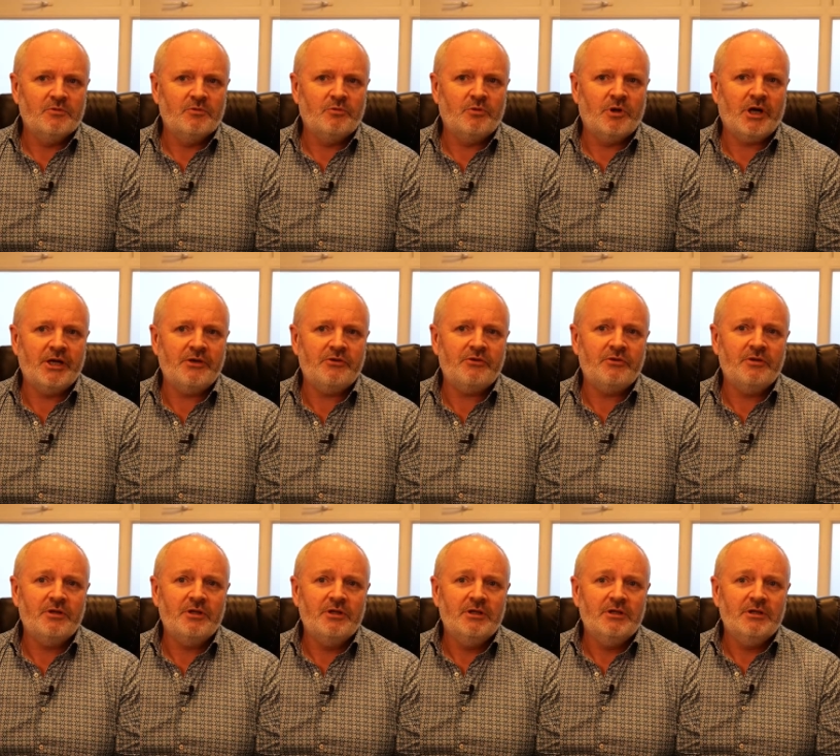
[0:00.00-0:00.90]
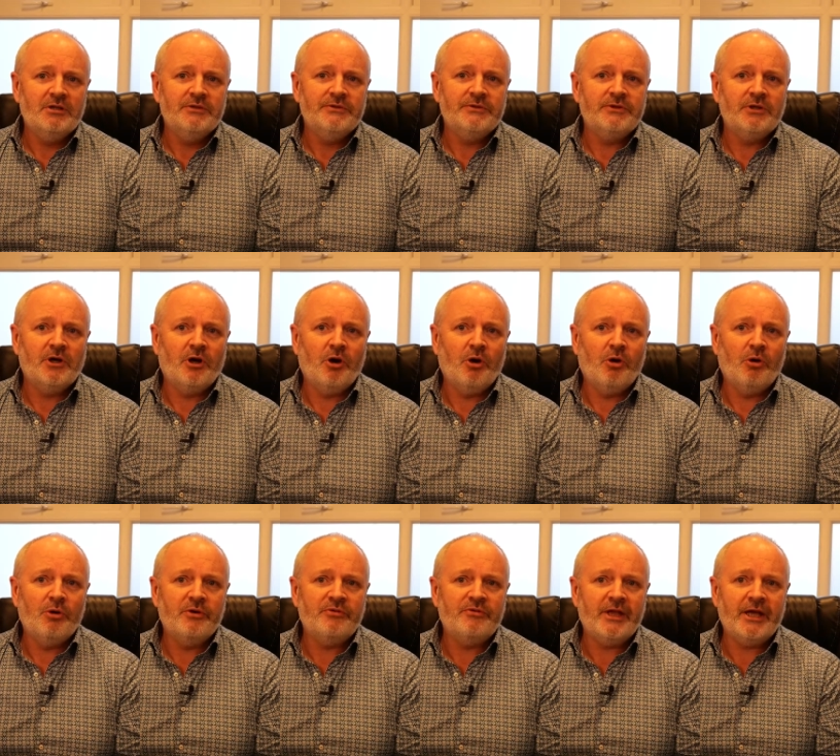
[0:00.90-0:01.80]
right?
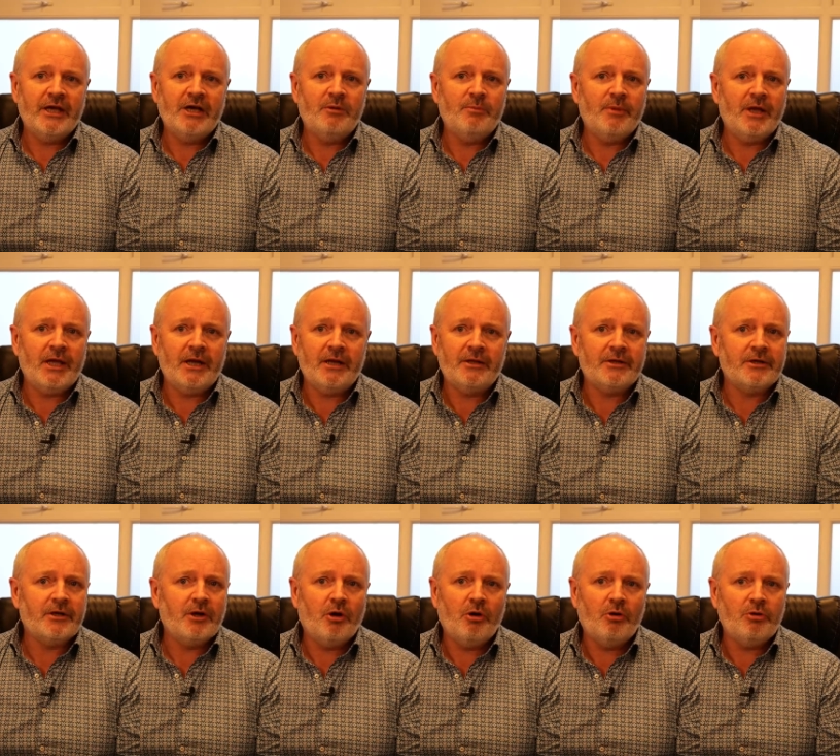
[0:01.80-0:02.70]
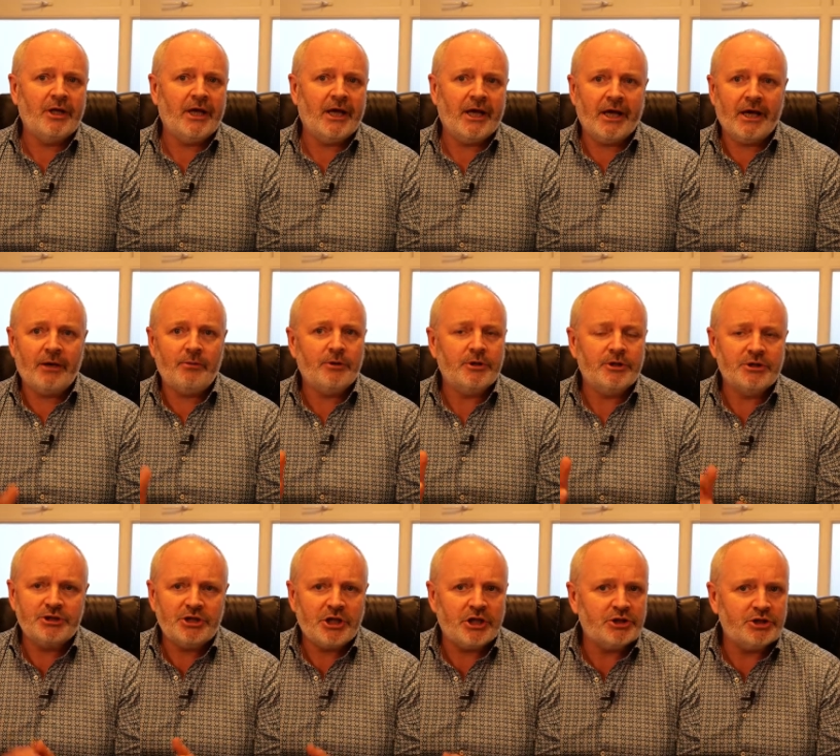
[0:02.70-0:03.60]
So if they come in and they're going, yeah, we're going
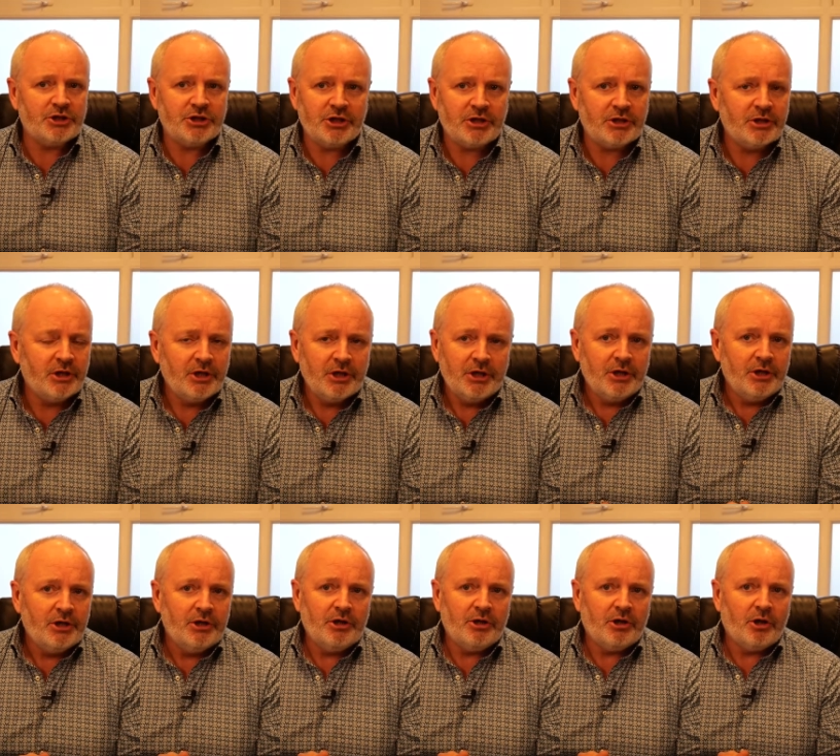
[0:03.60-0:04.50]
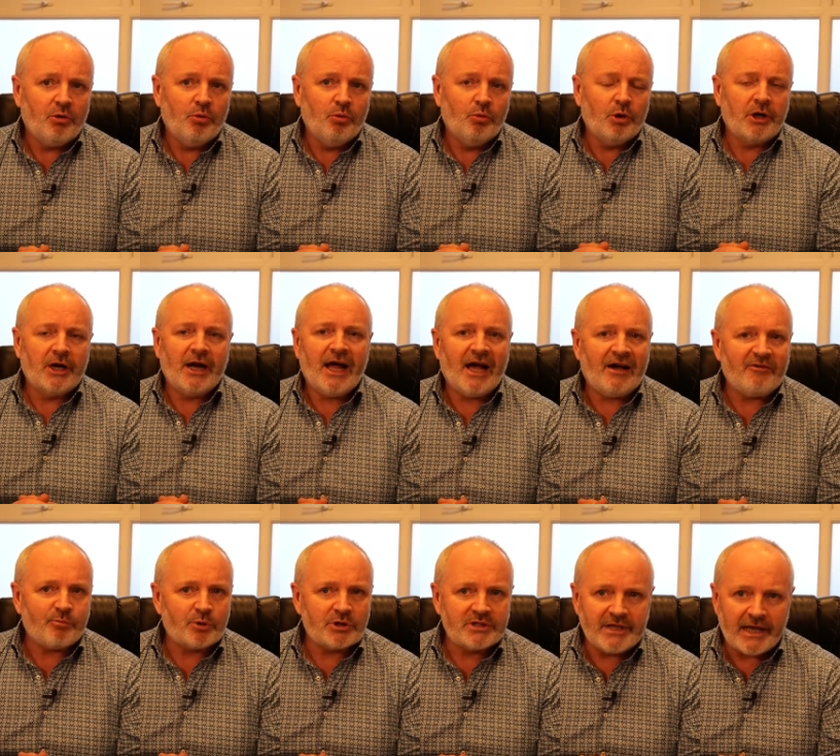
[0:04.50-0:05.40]
to charge you,
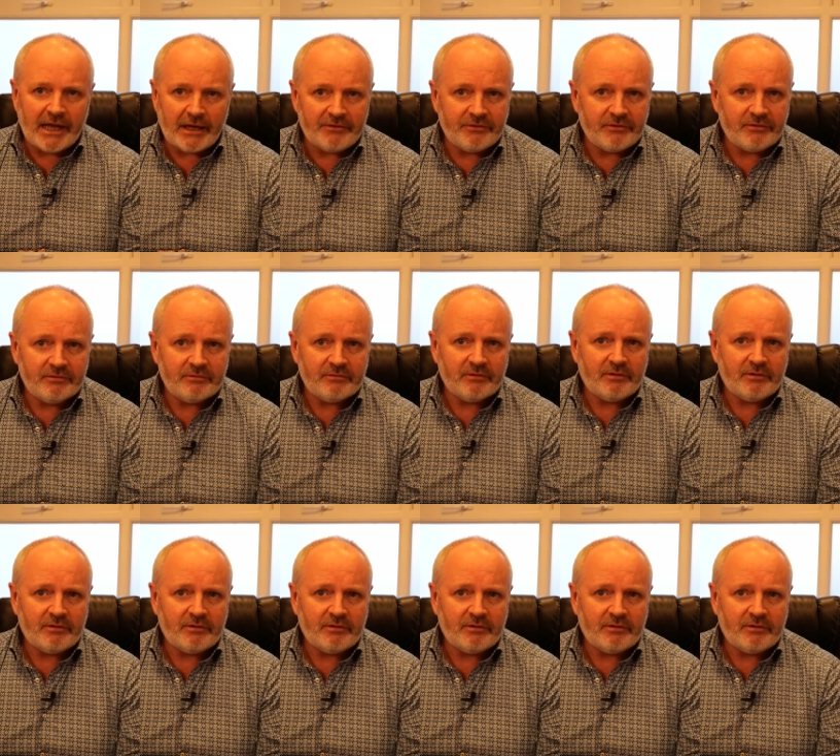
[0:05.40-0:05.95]
1.5%,